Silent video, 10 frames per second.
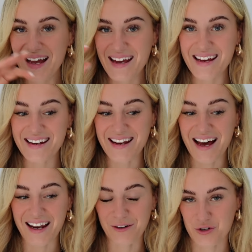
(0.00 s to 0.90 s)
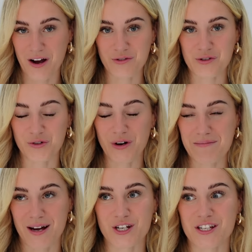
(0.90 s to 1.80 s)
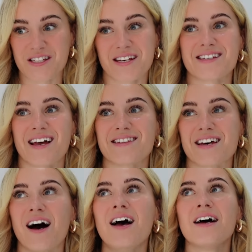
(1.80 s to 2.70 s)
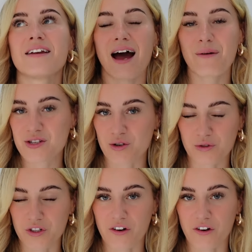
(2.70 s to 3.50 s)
in a little travel store in Manchester city centre. Now it's all done